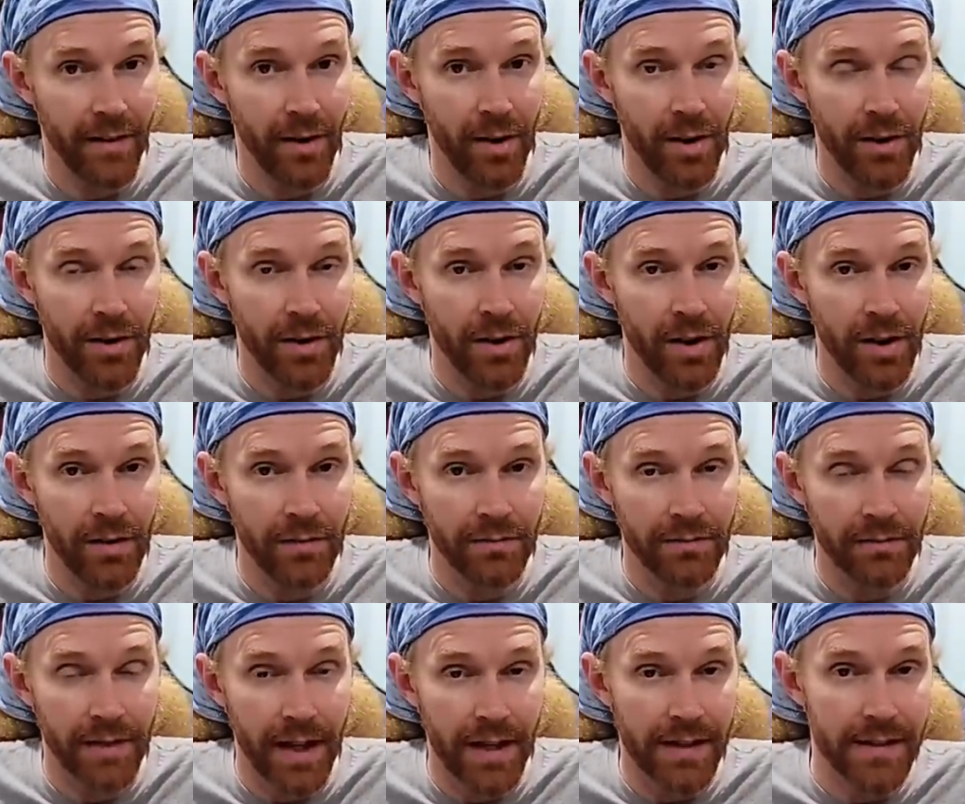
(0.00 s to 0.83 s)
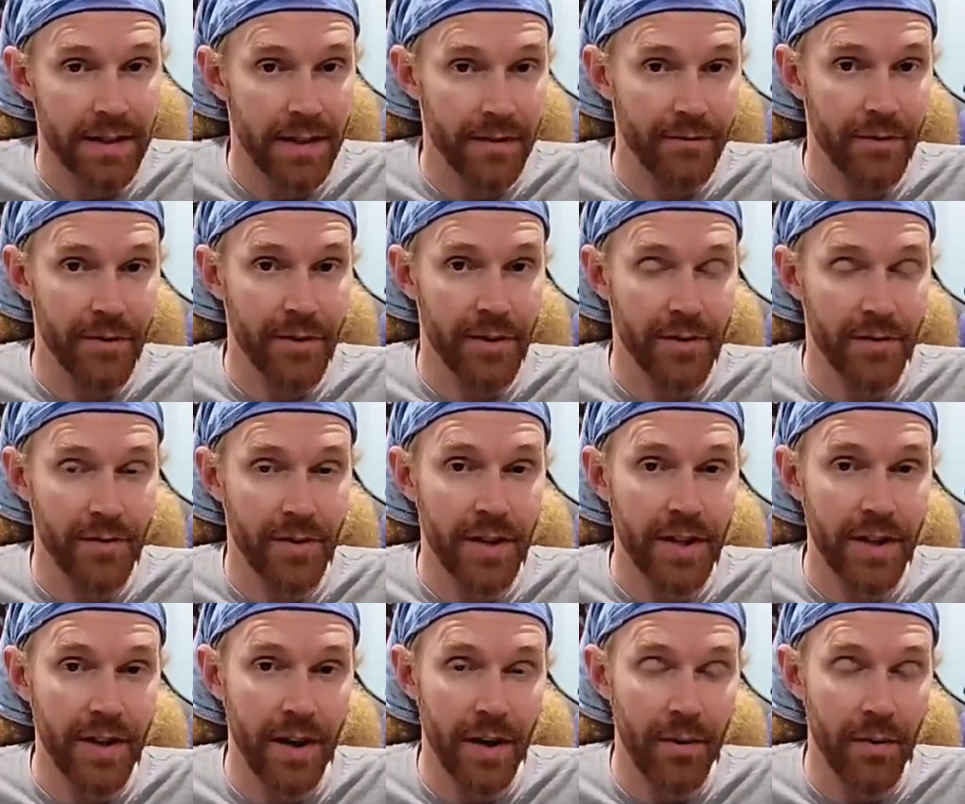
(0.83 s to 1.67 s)
All in all, that's it for this
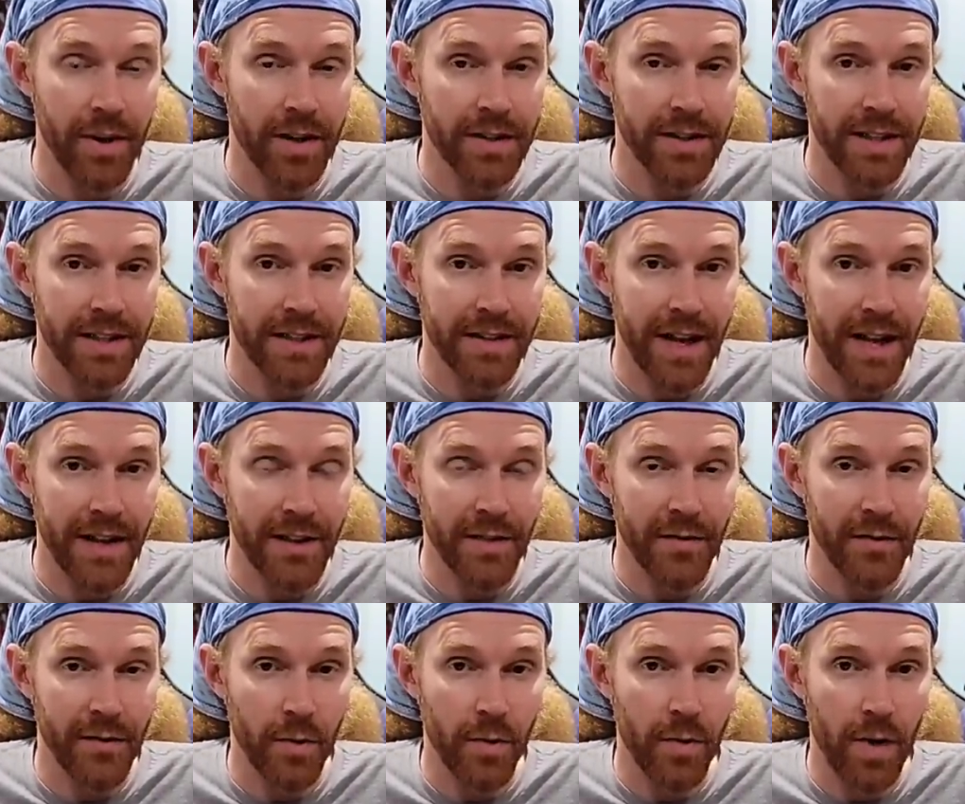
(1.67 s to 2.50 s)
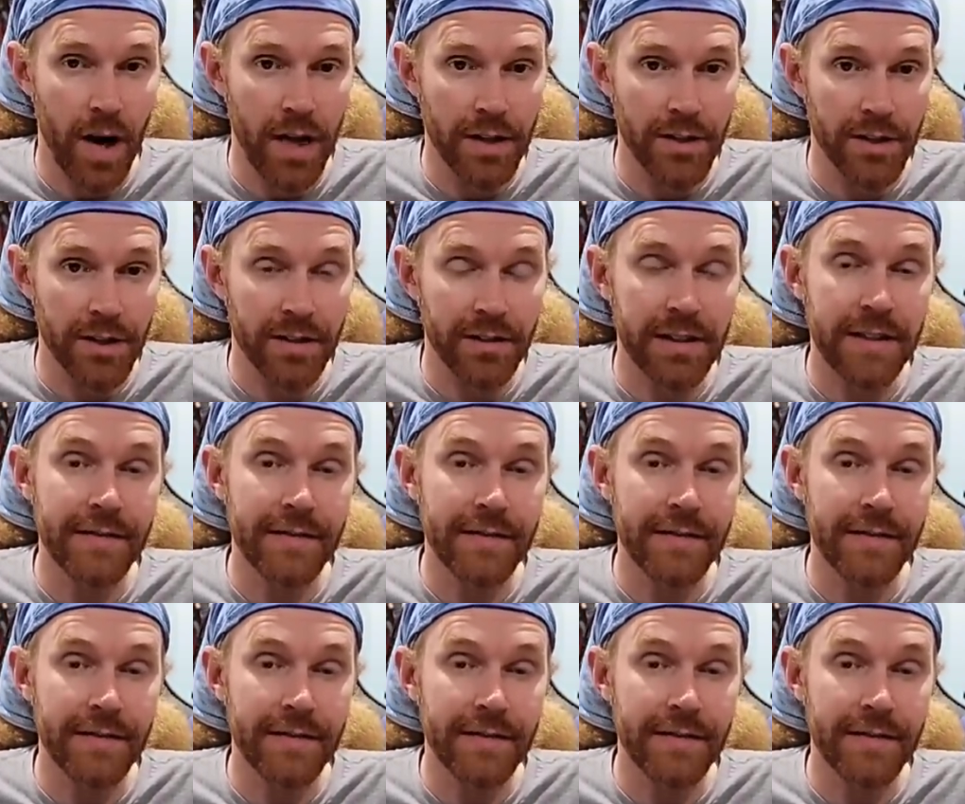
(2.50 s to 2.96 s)
video. I want to say thank you for watching.